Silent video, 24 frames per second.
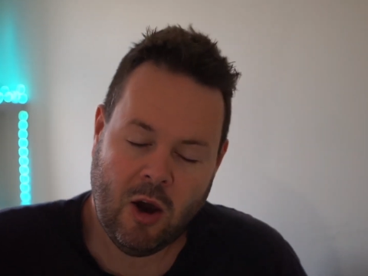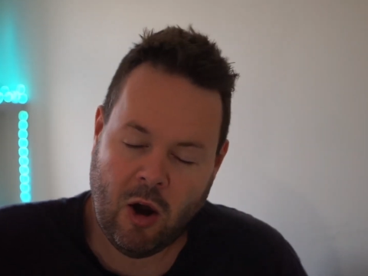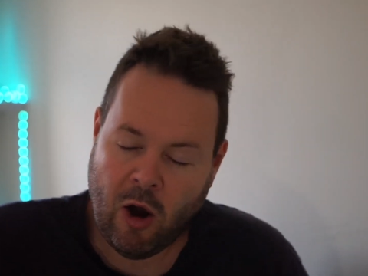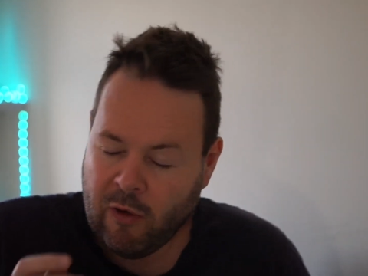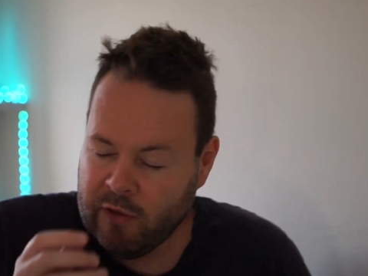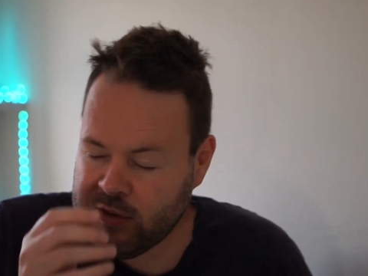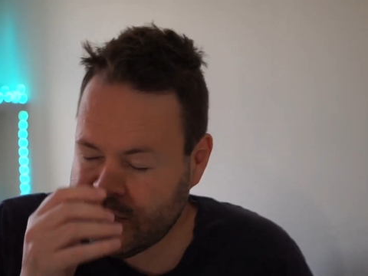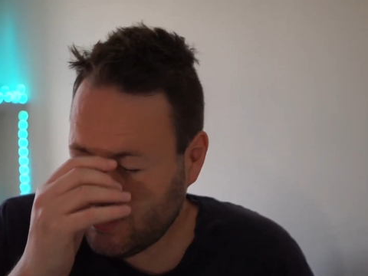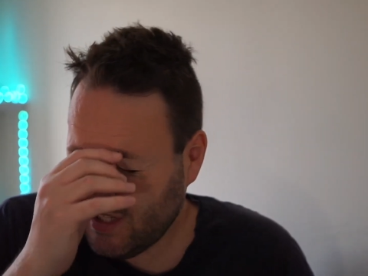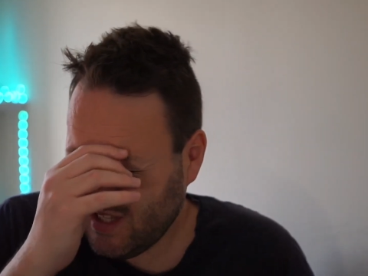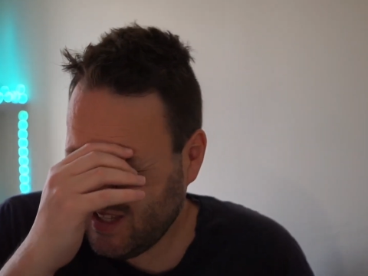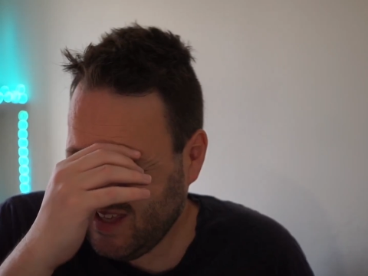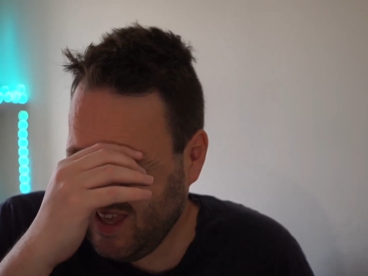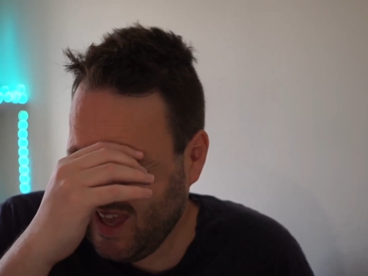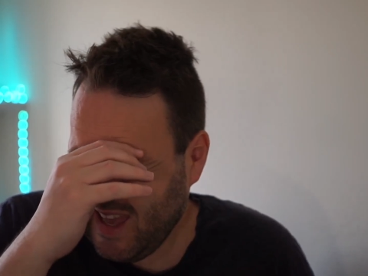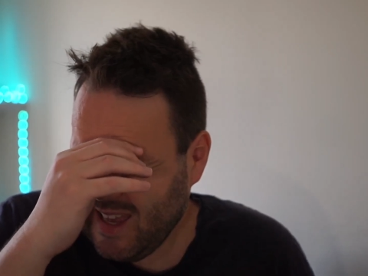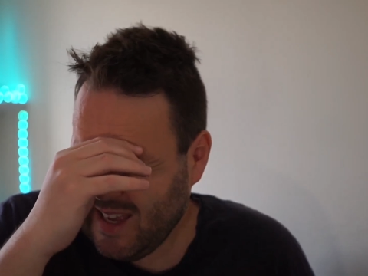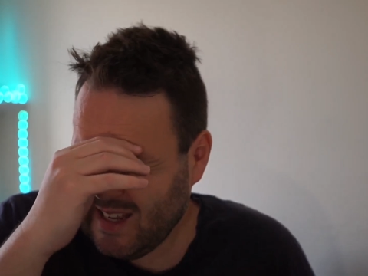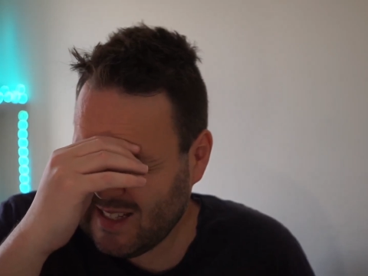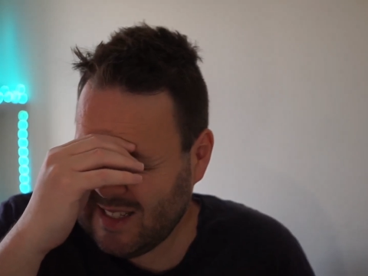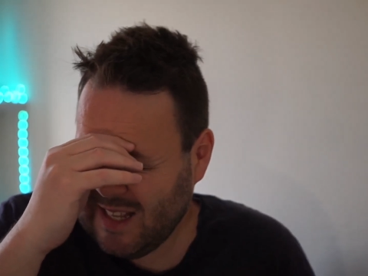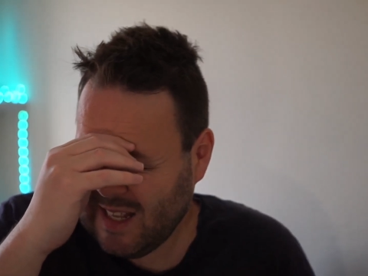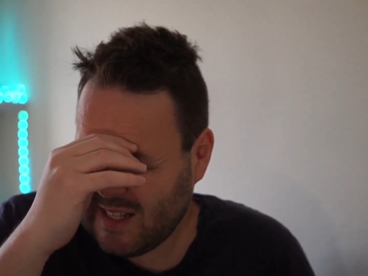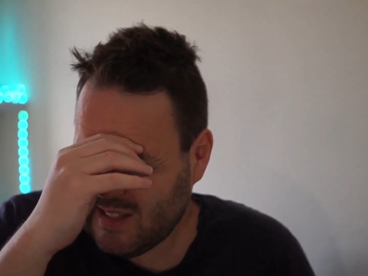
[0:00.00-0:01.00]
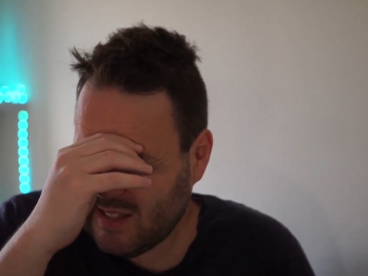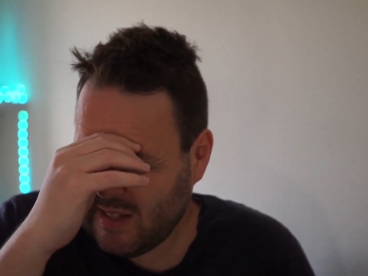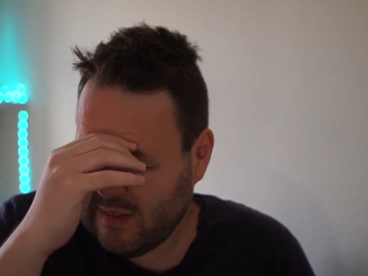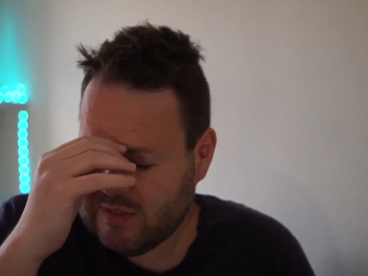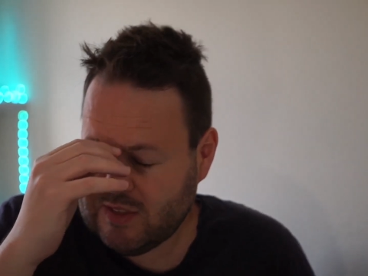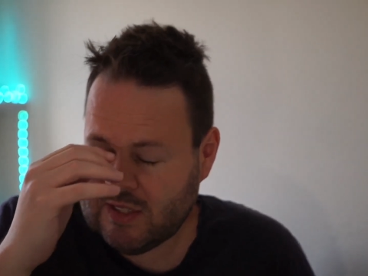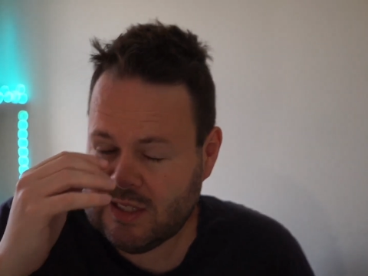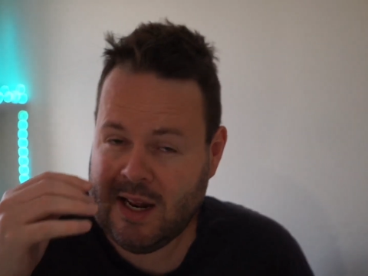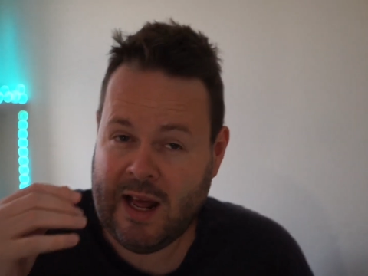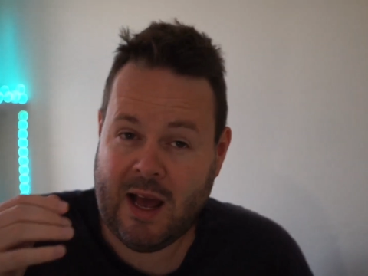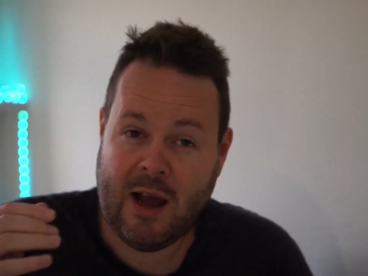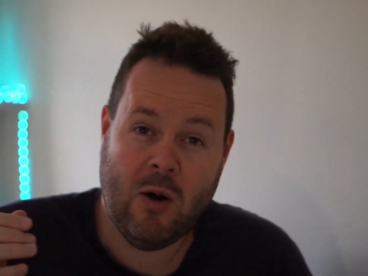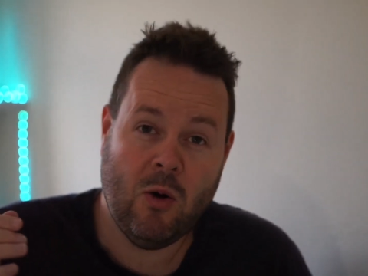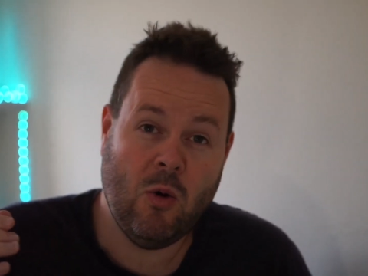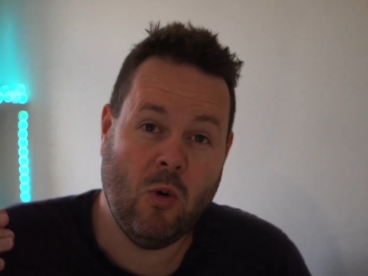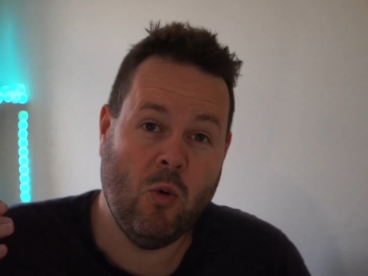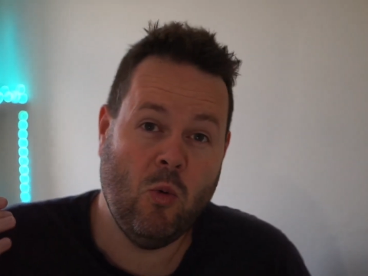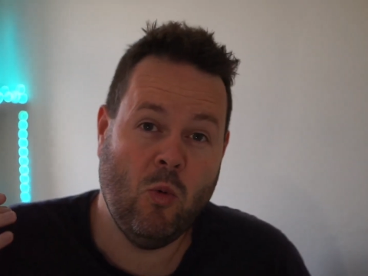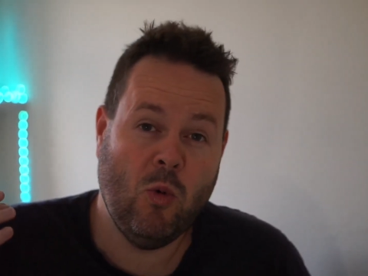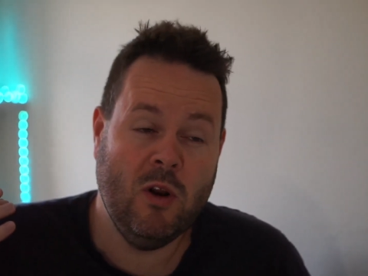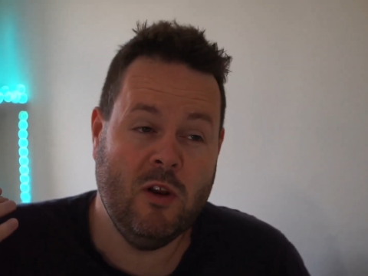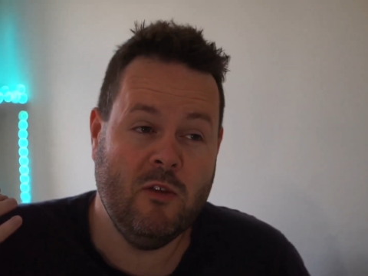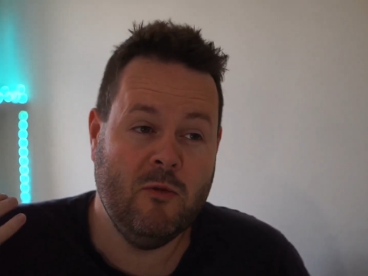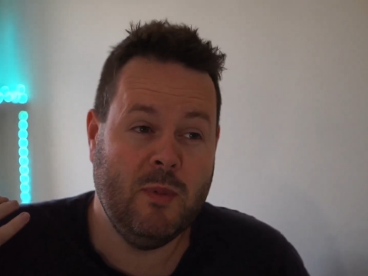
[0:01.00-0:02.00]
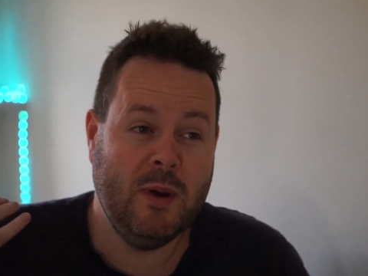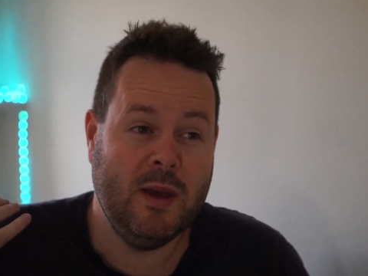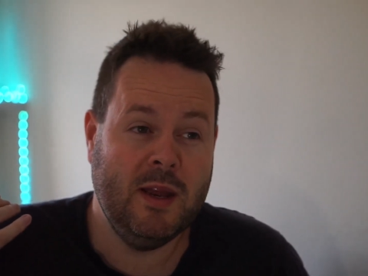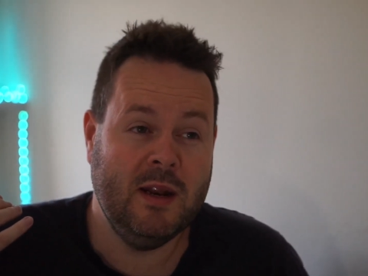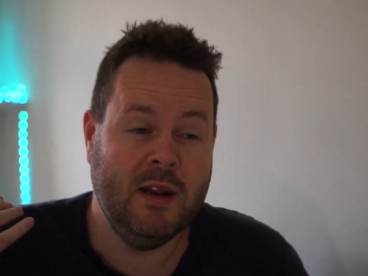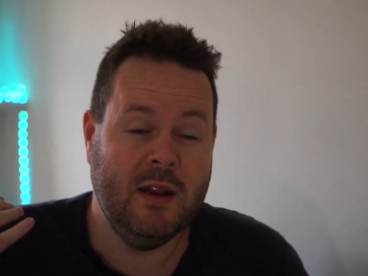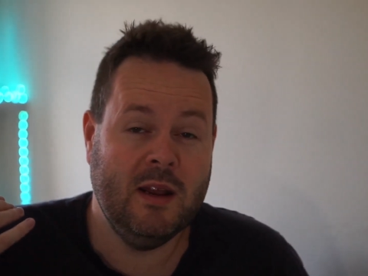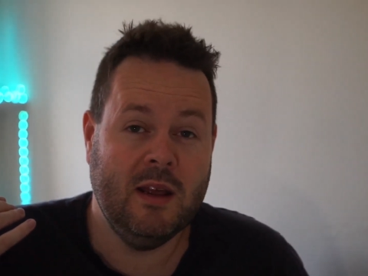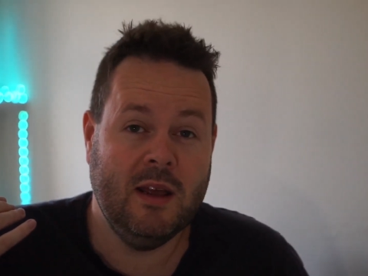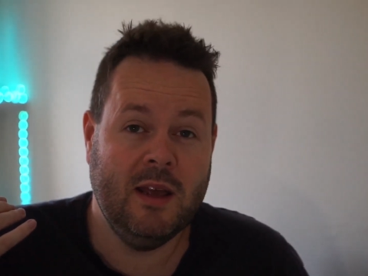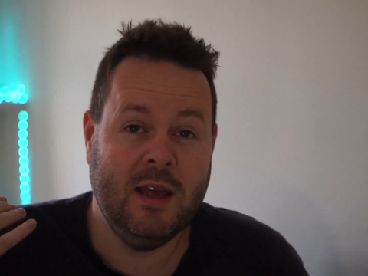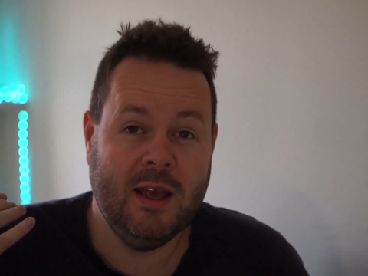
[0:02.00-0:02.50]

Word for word: Obviously, getting a 1070 now will have been